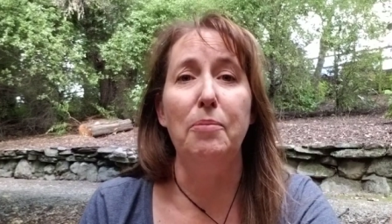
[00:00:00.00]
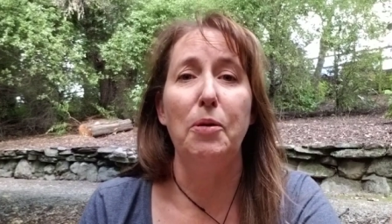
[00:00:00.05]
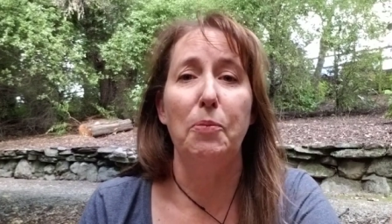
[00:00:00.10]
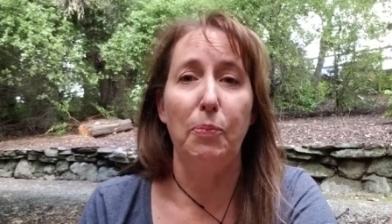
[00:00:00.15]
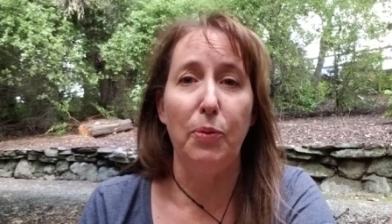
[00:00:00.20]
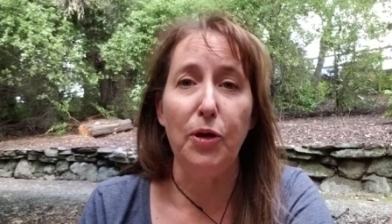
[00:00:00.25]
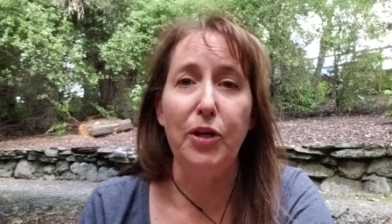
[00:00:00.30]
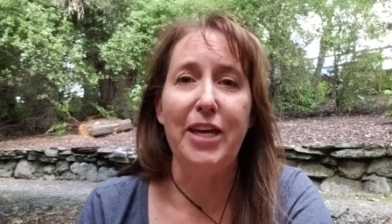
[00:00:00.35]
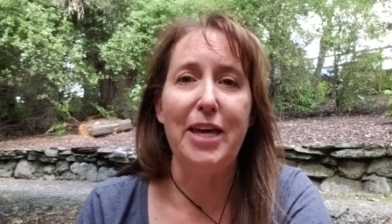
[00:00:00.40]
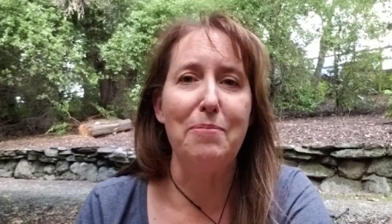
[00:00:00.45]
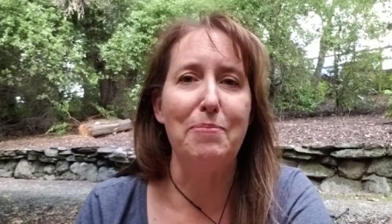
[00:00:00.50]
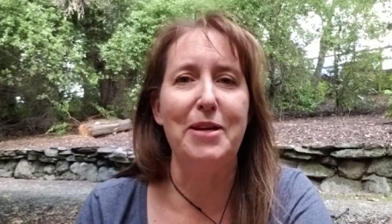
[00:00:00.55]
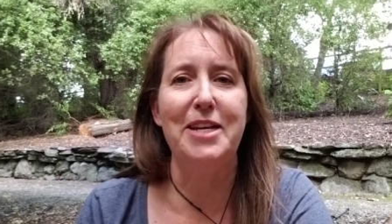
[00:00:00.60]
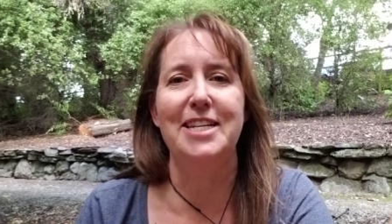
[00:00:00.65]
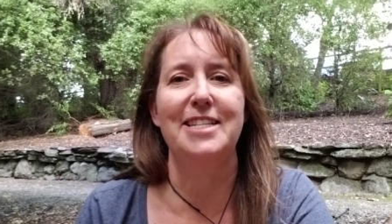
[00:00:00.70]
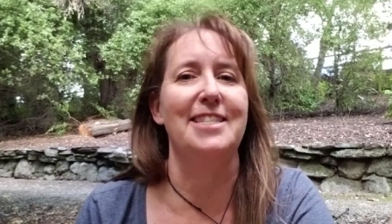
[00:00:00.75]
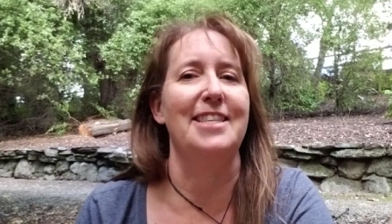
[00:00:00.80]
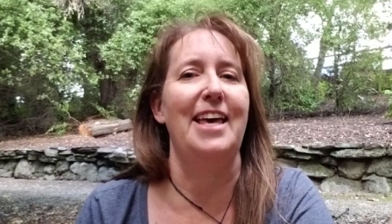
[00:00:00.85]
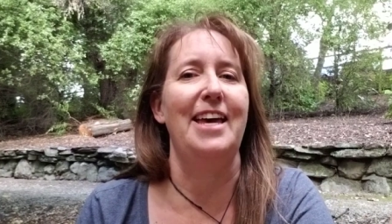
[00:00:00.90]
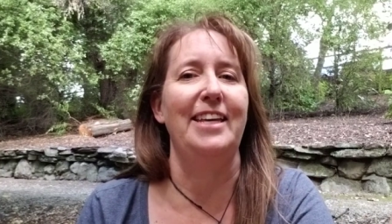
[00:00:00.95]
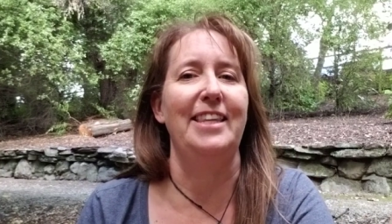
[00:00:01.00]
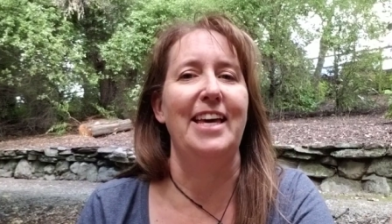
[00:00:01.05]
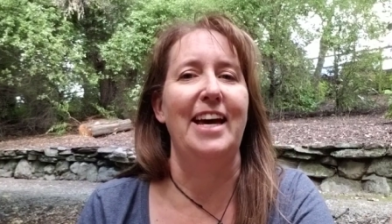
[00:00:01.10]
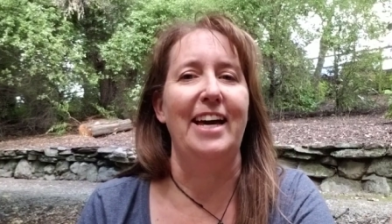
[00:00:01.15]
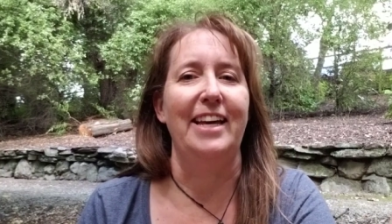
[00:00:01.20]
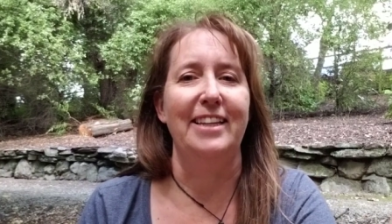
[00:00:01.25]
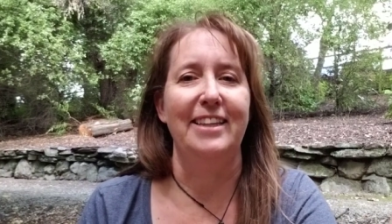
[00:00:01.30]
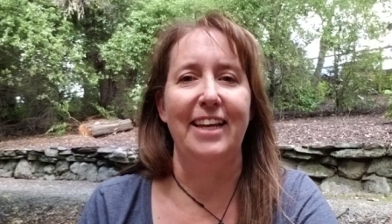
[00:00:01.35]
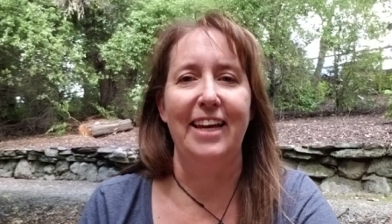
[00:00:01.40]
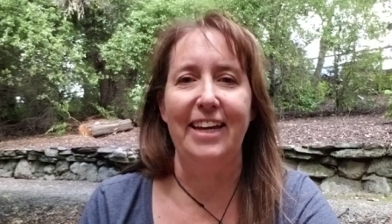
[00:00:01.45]
bookkeeping is like
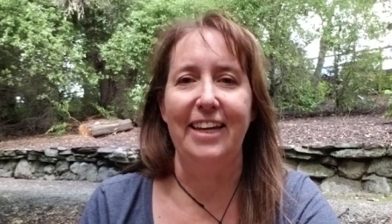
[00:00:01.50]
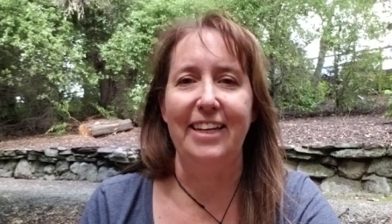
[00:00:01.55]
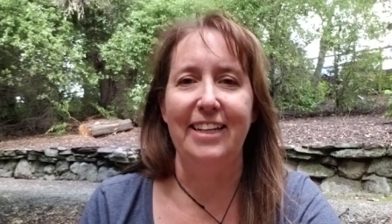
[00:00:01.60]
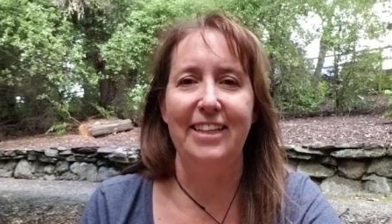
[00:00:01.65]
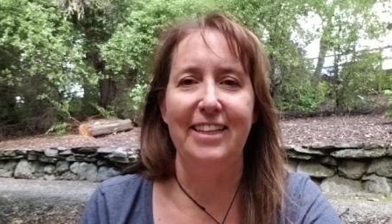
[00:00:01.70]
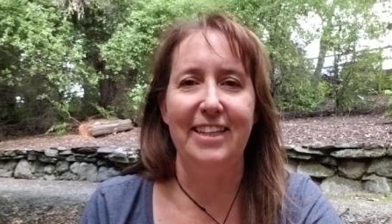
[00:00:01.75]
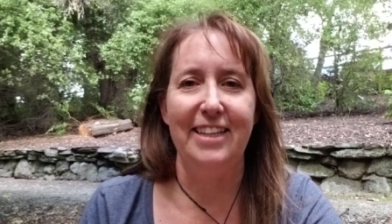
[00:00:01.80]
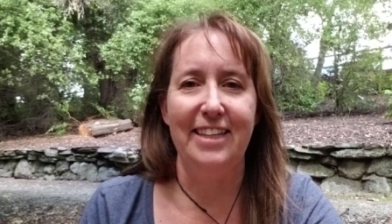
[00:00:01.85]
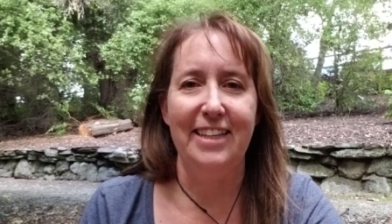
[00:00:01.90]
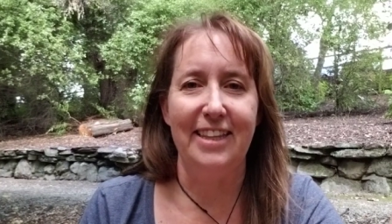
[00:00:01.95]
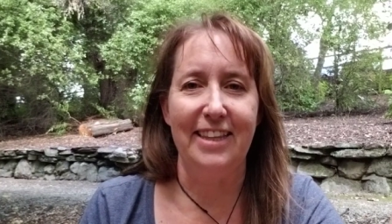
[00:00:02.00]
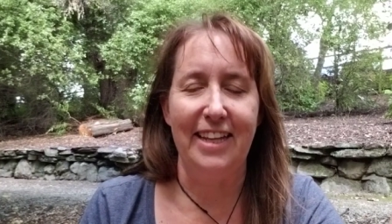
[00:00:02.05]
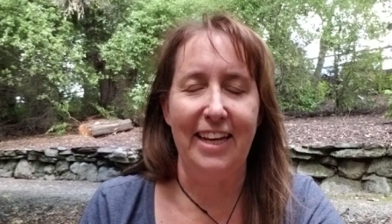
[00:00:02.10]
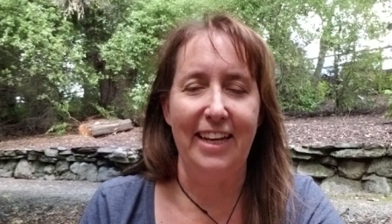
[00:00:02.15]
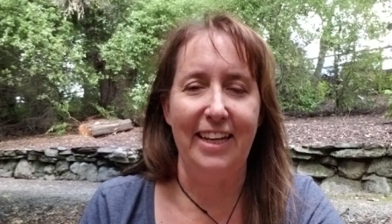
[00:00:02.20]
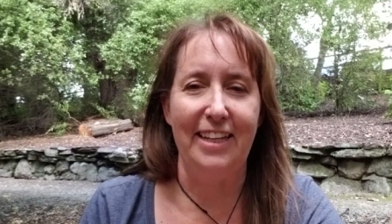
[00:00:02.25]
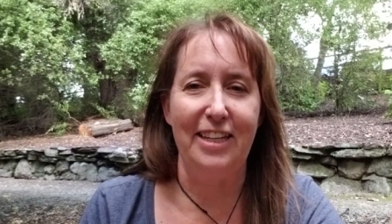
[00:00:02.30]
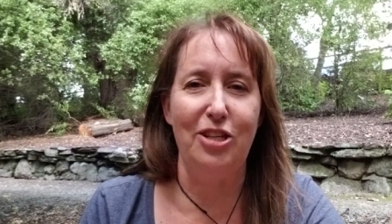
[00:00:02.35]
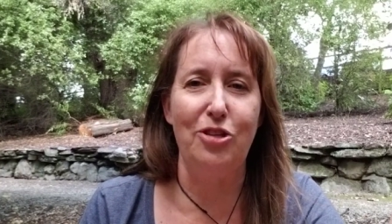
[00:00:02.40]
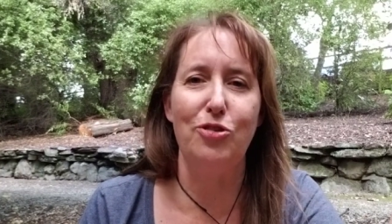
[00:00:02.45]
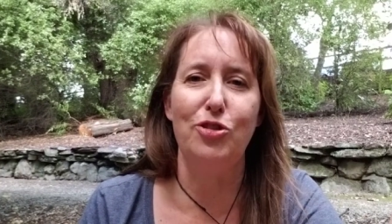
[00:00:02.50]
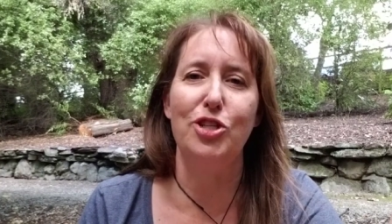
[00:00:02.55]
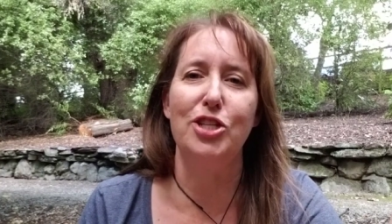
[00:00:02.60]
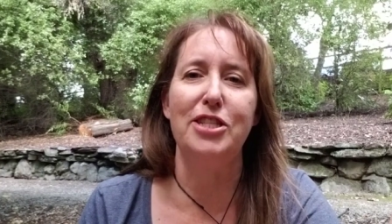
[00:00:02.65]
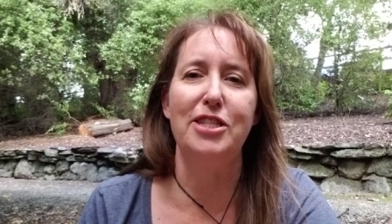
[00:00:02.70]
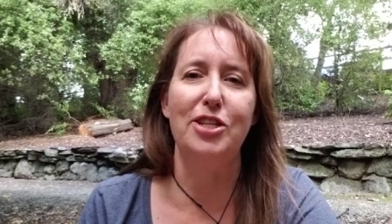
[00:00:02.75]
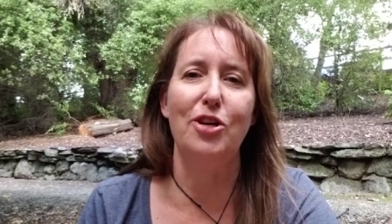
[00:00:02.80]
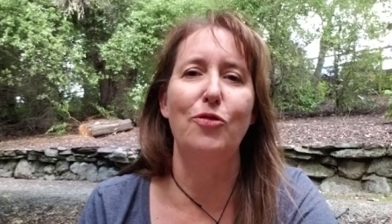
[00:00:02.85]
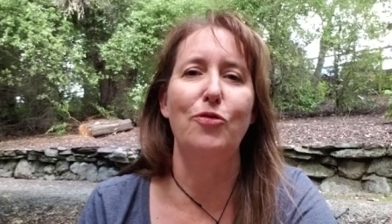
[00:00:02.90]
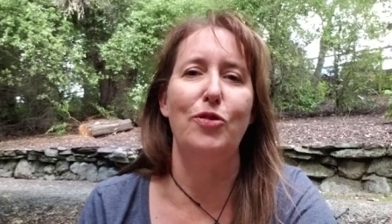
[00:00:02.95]
that. Like you
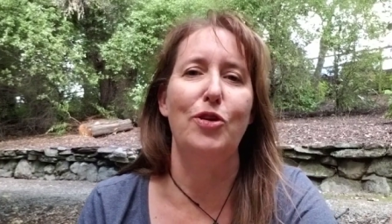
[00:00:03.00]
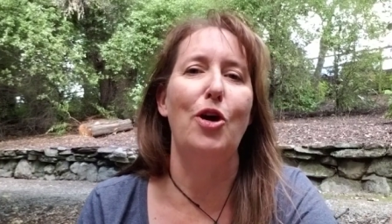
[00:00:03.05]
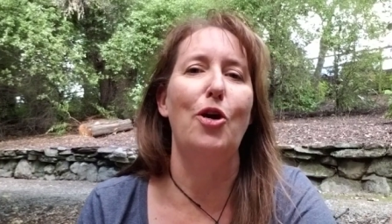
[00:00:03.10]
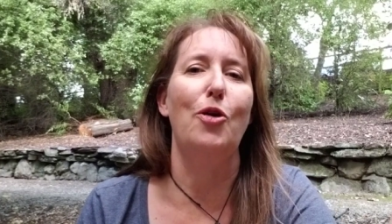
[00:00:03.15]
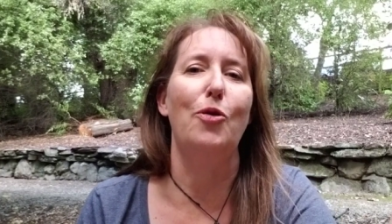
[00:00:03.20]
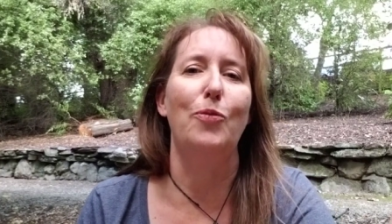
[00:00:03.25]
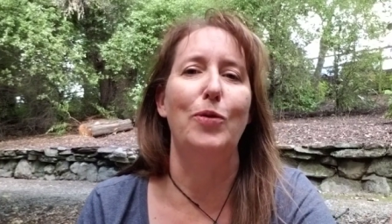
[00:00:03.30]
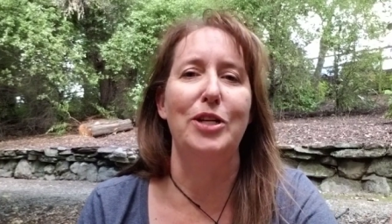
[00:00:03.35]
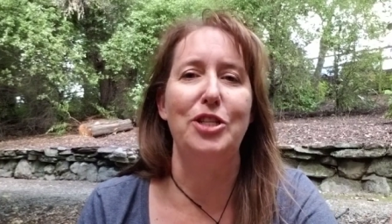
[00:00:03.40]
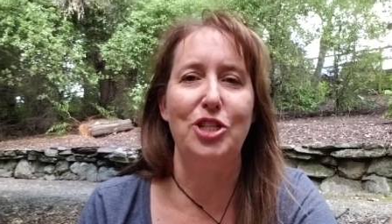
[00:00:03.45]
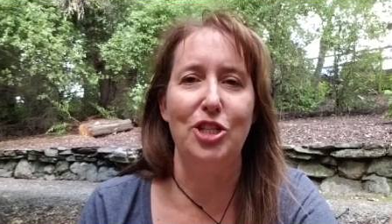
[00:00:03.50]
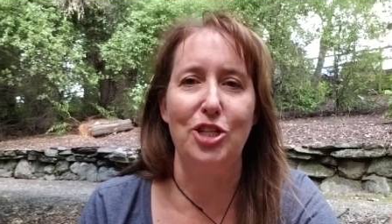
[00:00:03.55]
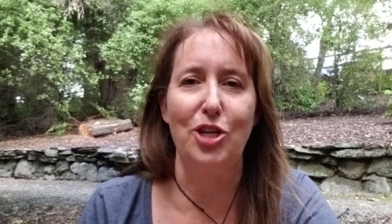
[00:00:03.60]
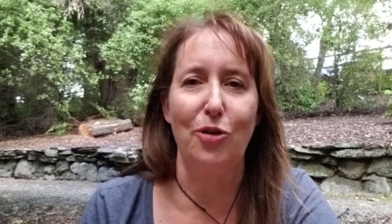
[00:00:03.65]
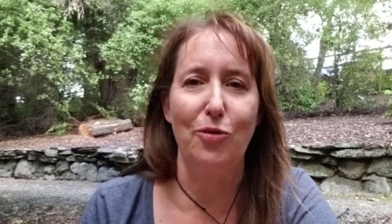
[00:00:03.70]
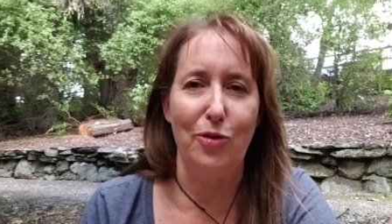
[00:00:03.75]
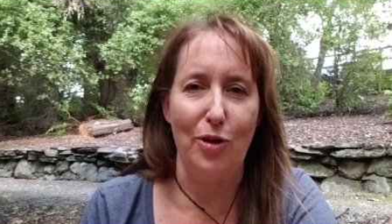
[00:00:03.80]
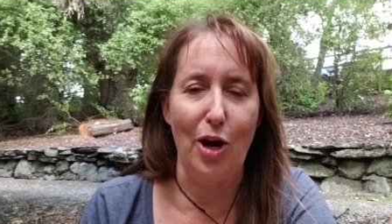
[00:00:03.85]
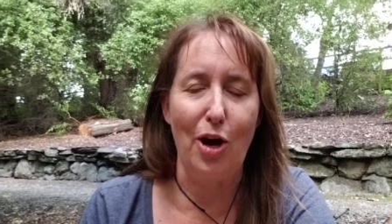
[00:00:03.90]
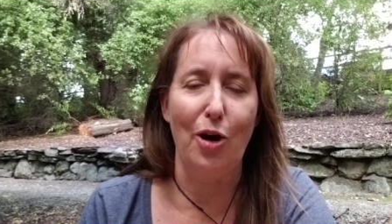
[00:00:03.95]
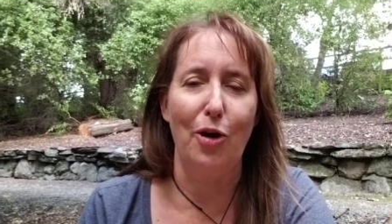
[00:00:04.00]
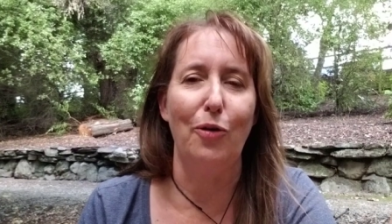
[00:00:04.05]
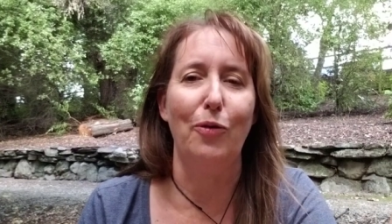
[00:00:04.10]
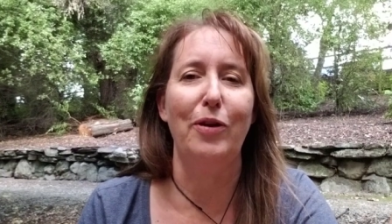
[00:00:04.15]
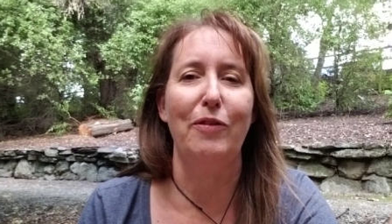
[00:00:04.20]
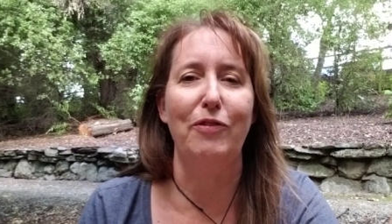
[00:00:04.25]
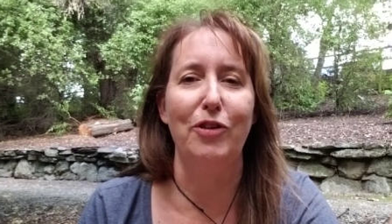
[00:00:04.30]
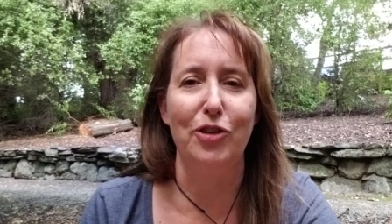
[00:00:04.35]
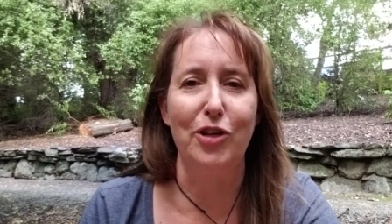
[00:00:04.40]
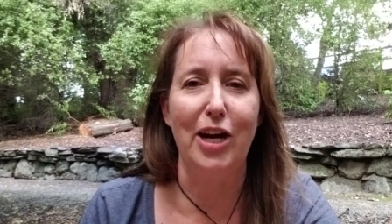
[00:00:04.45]
just don't know what you don't know
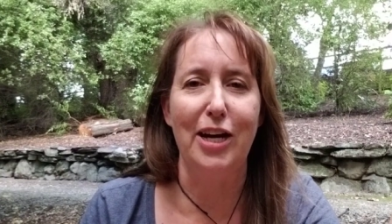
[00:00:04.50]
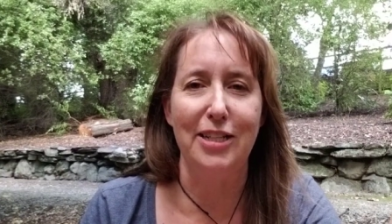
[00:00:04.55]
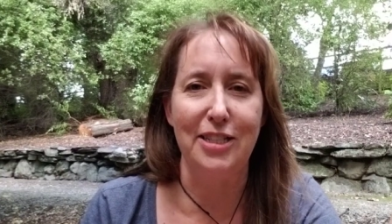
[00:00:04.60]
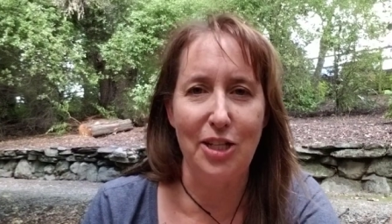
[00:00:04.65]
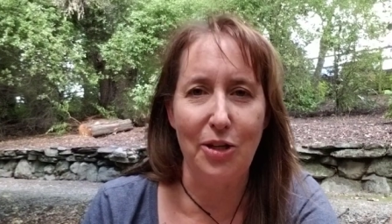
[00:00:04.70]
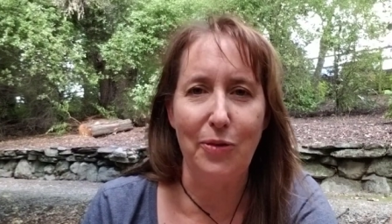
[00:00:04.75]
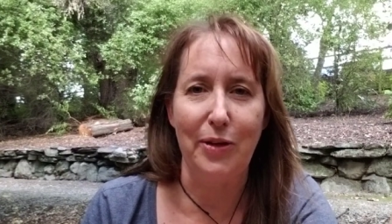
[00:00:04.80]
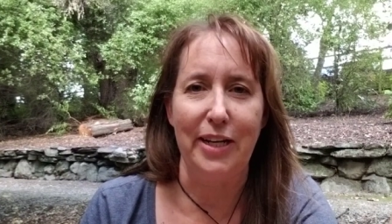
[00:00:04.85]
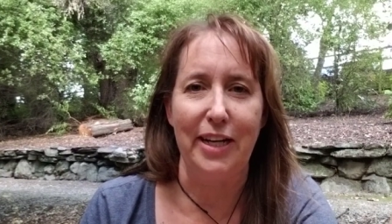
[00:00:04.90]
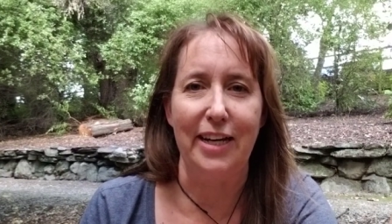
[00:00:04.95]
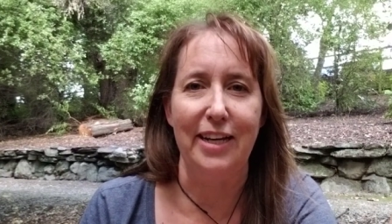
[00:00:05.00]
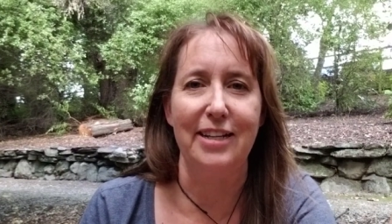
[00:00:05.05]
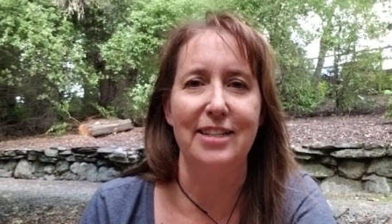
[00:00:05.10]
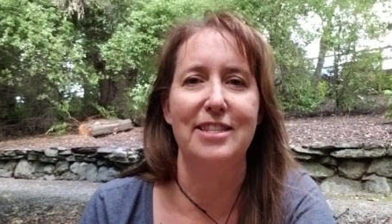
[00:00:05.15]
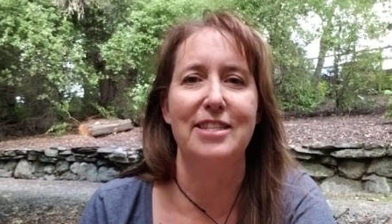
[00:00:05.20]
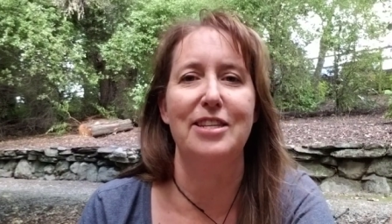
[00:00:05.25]
if you're not doing it.